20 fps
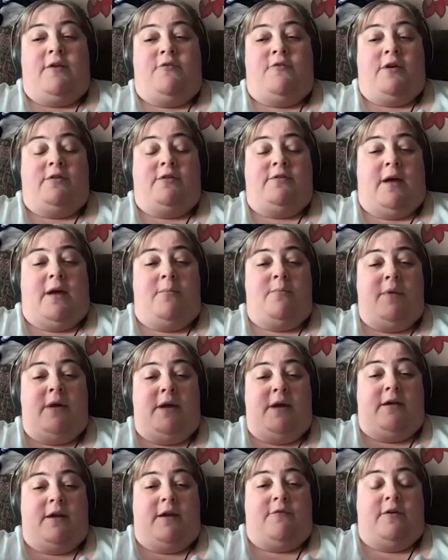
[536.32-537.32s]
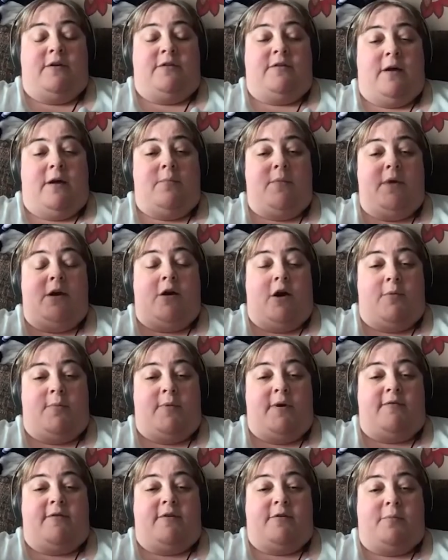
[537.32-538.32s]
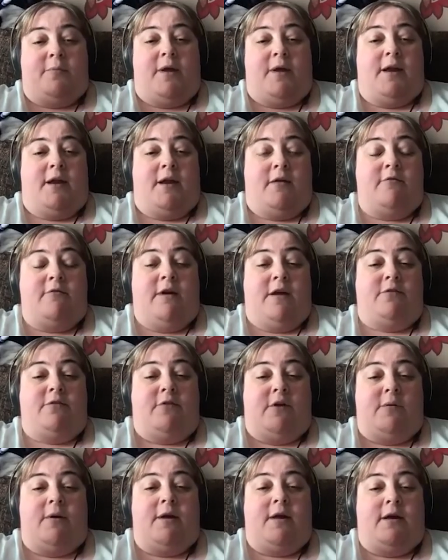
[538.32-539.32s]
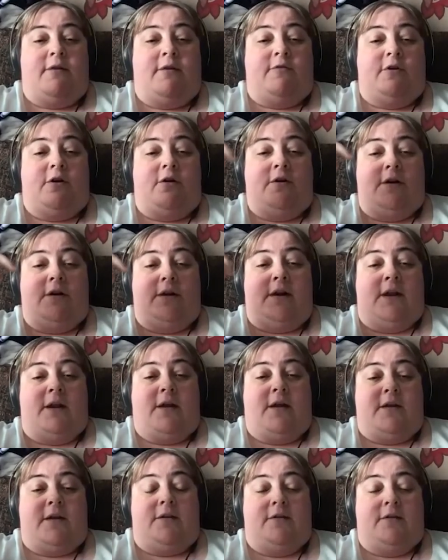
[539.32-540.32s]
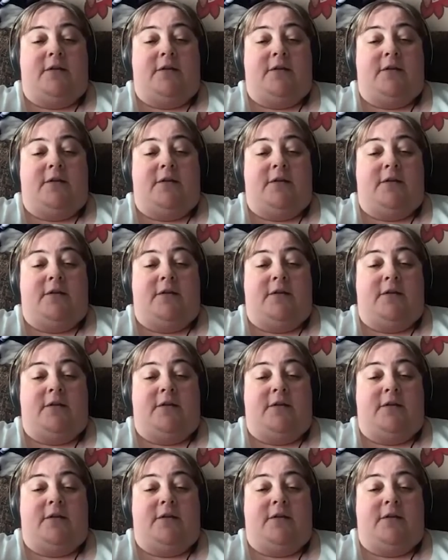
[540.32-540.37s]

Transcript: you send me a copy of his plan, I'll read through it and have a look, and then I can.